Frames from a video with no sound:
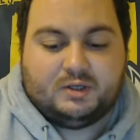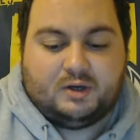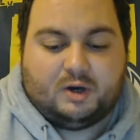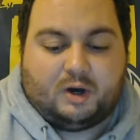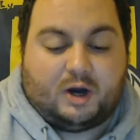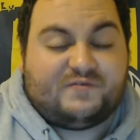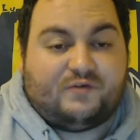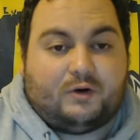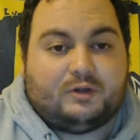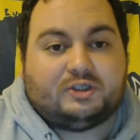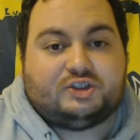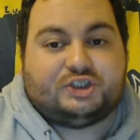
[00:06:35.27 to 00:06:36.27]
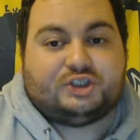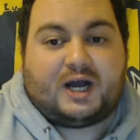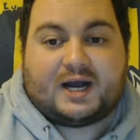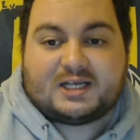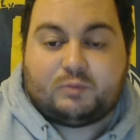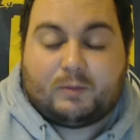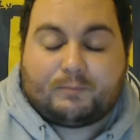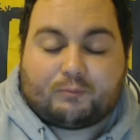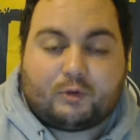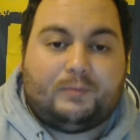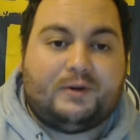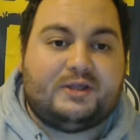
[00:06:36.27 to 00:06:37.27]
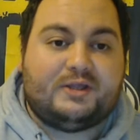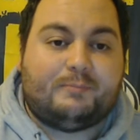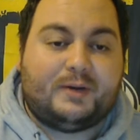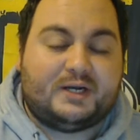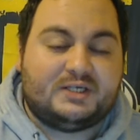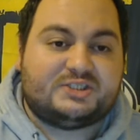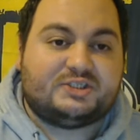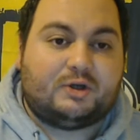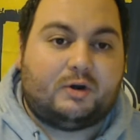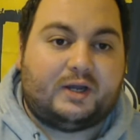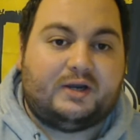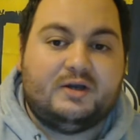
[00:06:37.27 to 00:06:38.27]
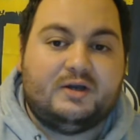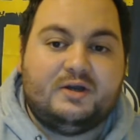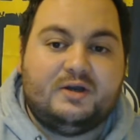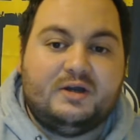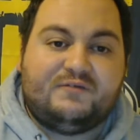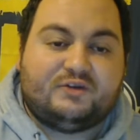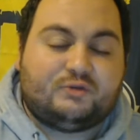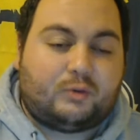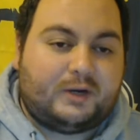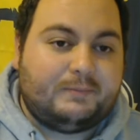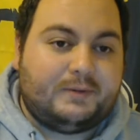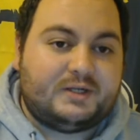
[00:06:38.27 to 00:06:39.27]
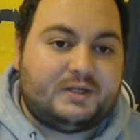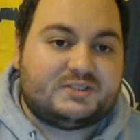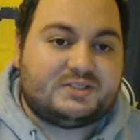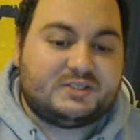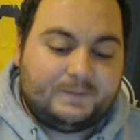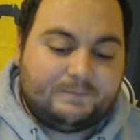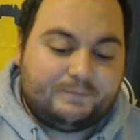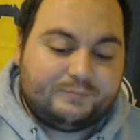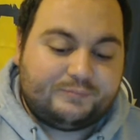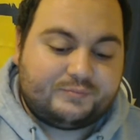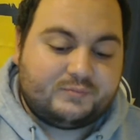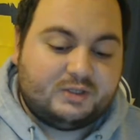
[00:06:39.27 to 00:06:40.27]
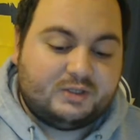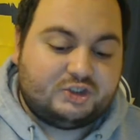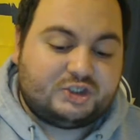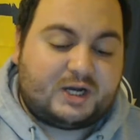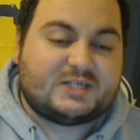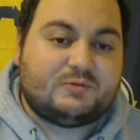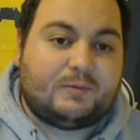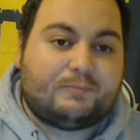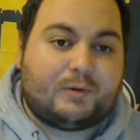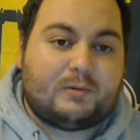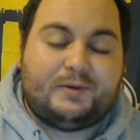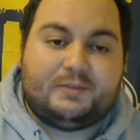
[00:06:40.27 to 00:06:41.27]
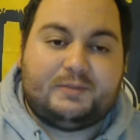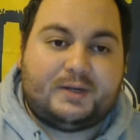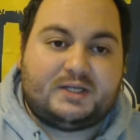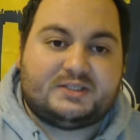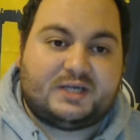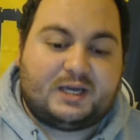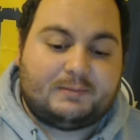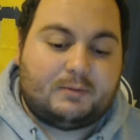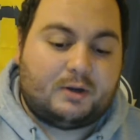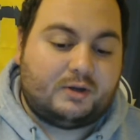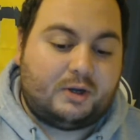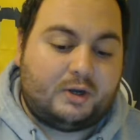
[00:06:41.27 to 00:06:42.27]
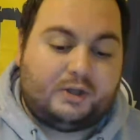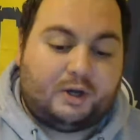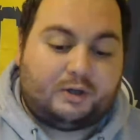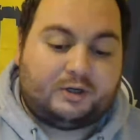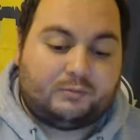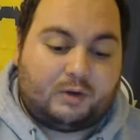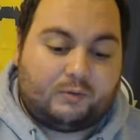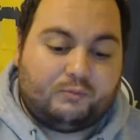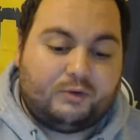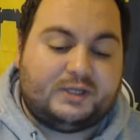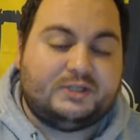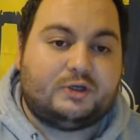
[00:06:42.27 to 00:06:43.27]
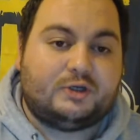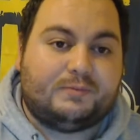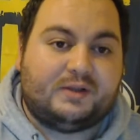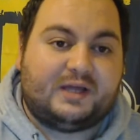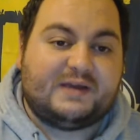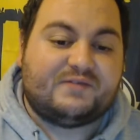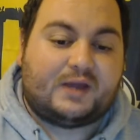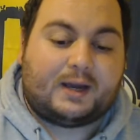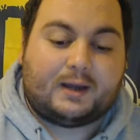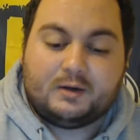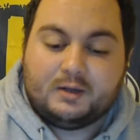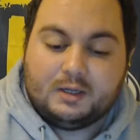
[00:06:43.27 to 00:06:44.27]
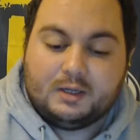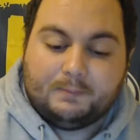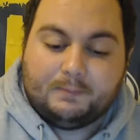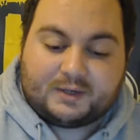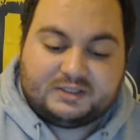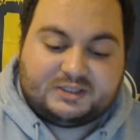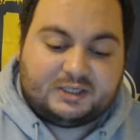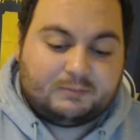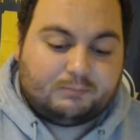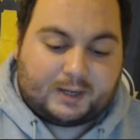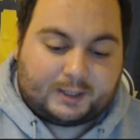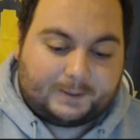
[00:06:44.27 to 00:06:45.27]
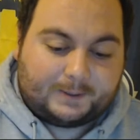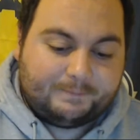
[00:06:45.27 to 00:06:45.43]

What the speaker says: I thought the Sharks were probably the better side. For 20 minutes, Sharks were probably the better team early on. I really do believe that. But it didn't matter.